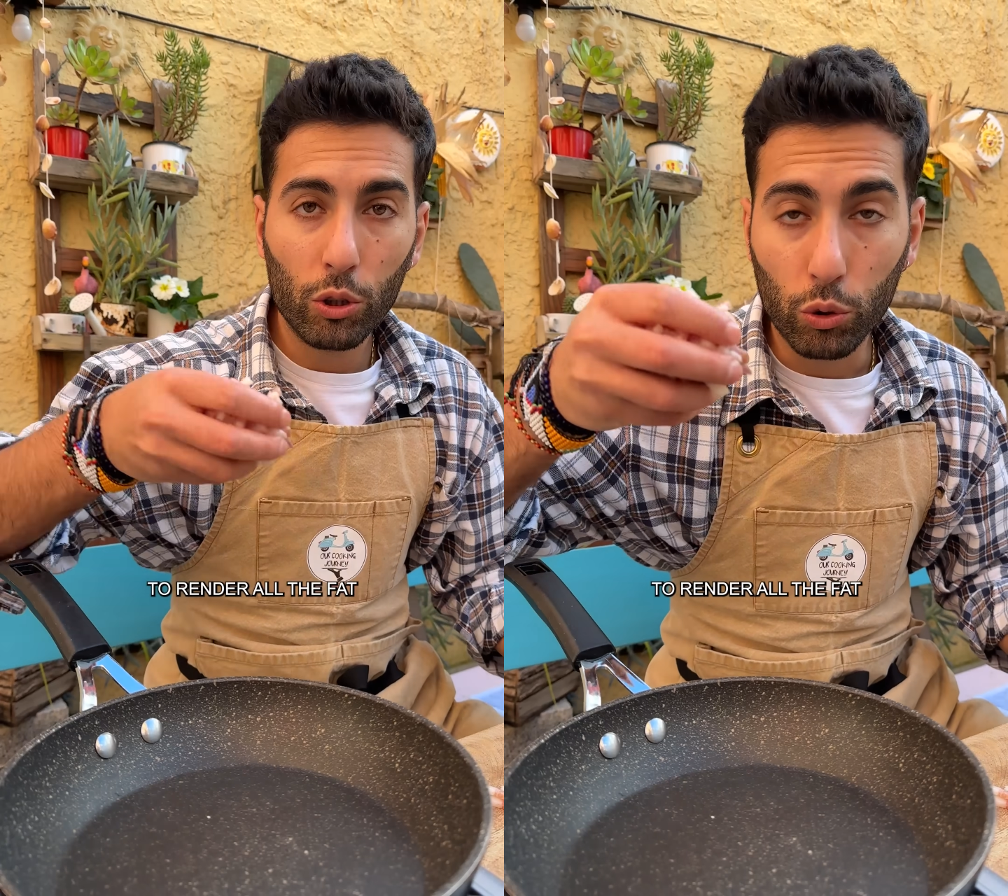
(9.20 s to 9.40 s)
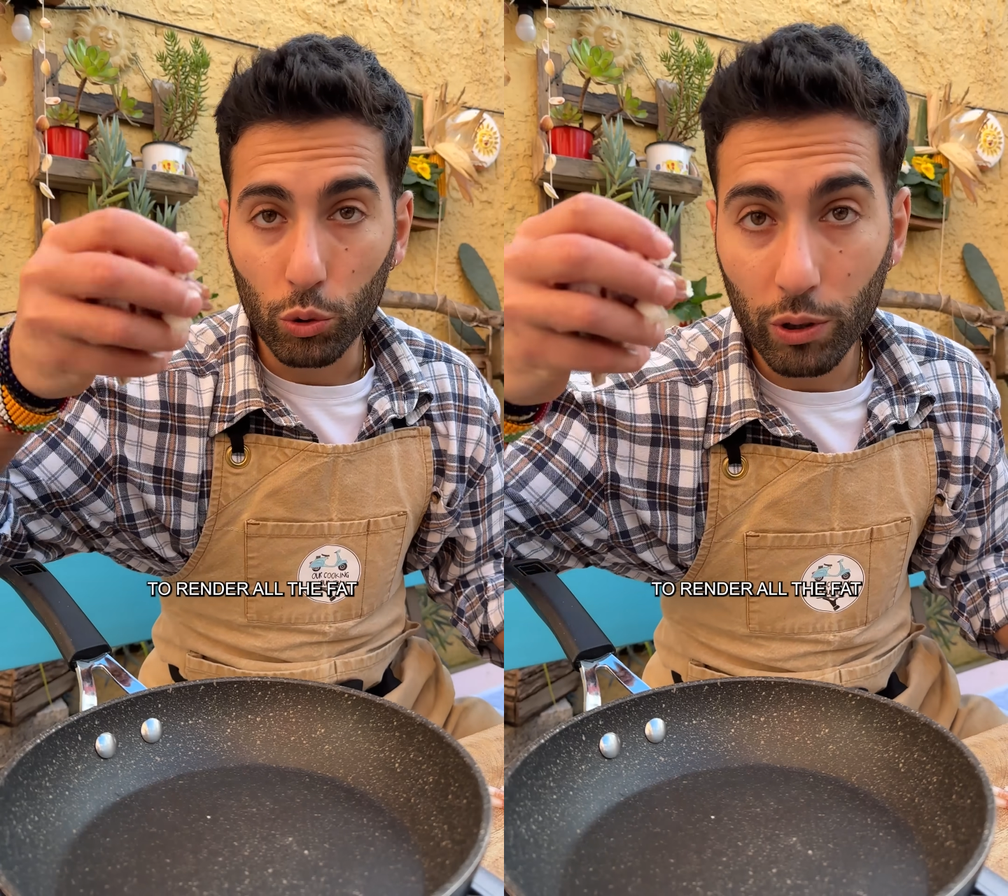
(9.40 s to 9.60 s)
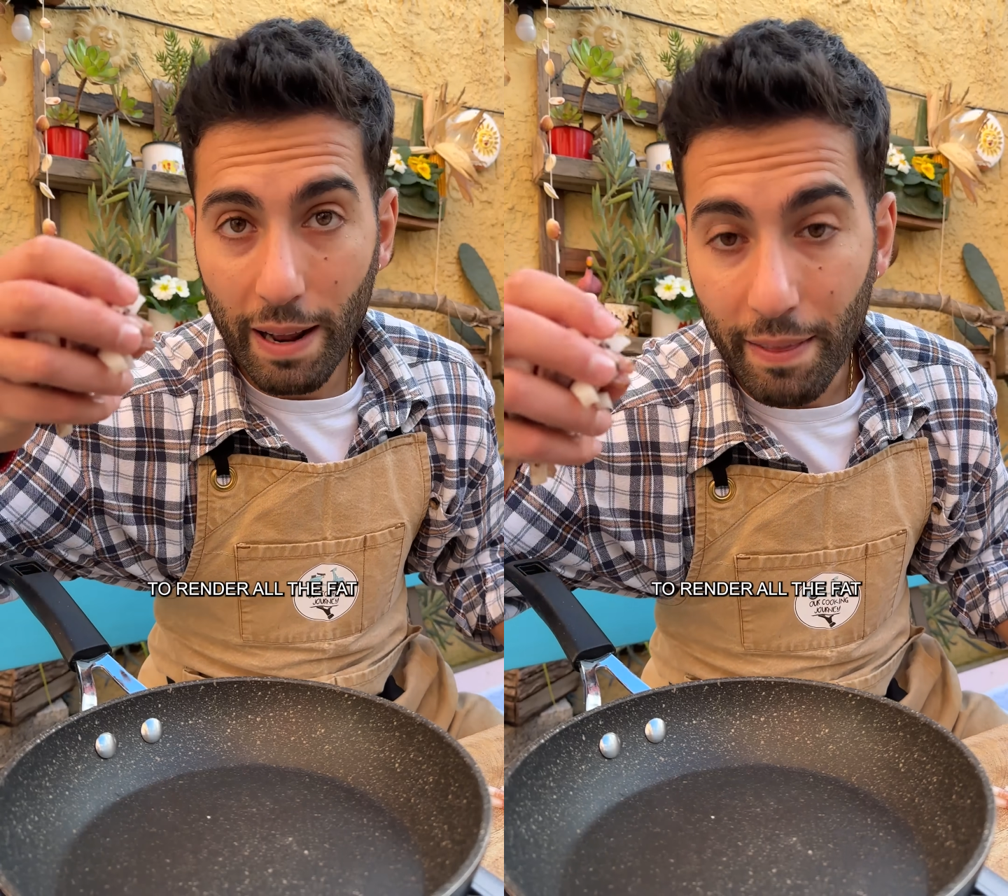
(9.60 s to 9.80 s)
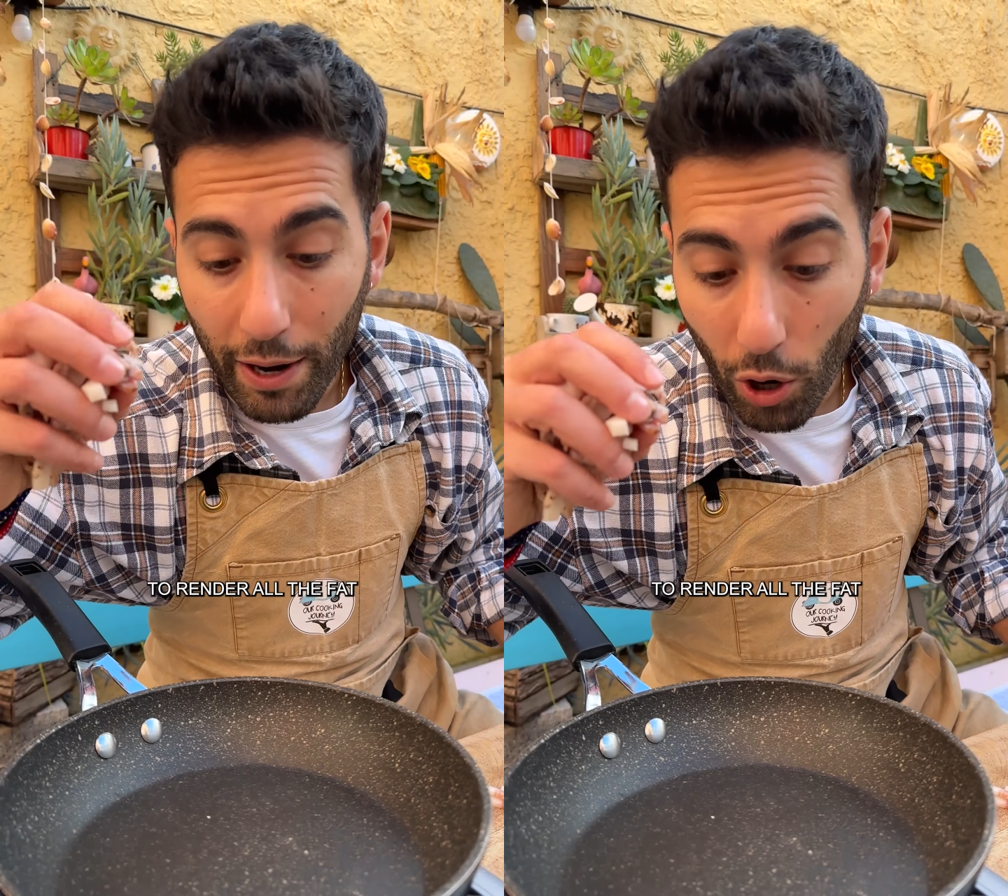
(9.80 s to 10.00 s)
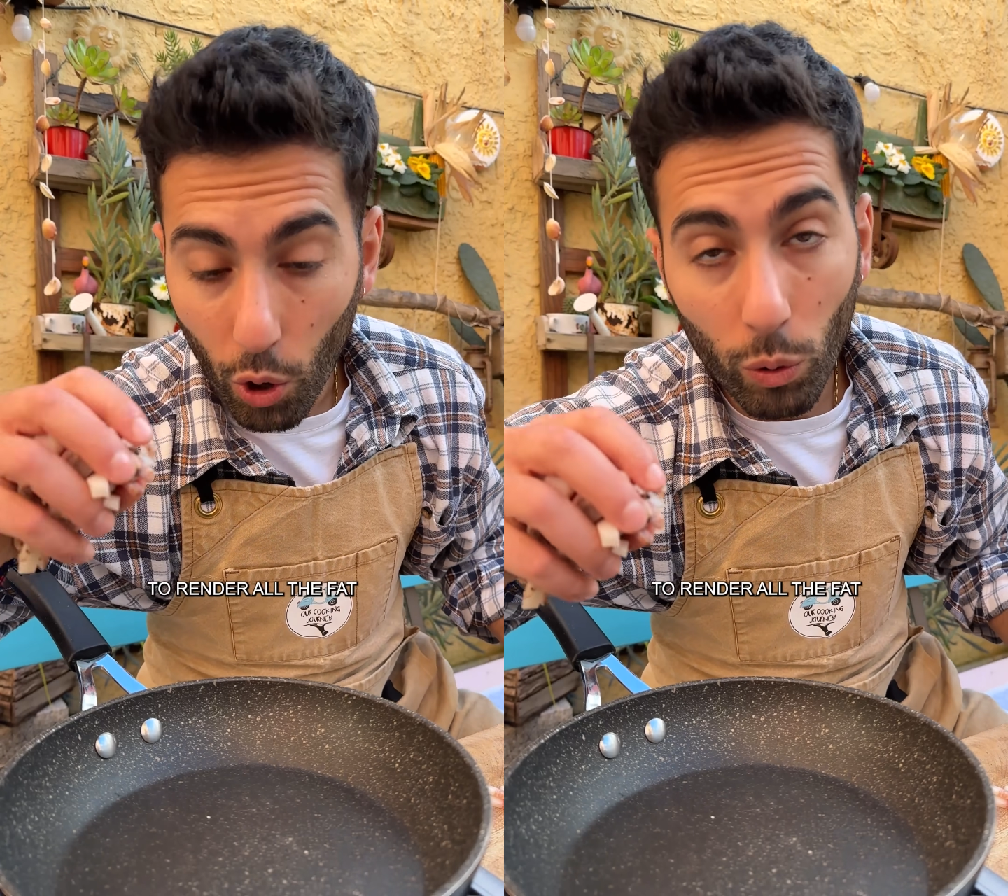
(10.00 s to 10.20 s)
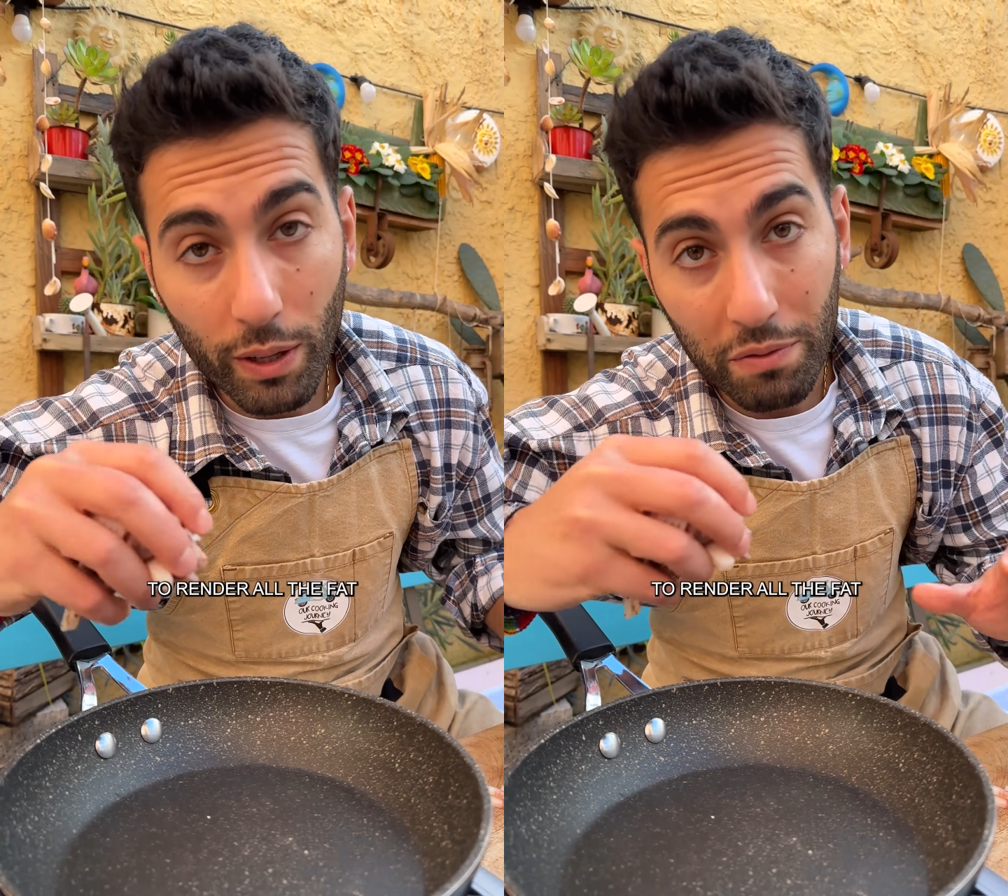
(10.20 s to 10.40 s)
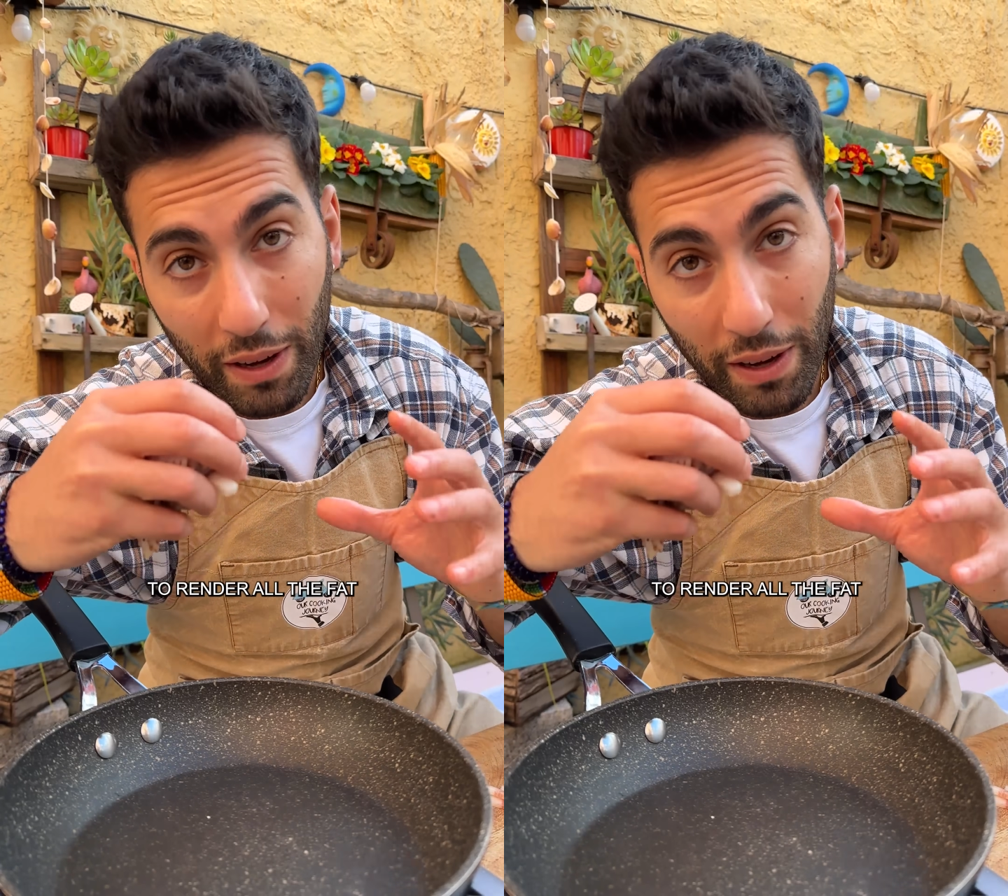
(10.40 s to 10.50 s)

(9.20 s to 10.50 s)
To render all the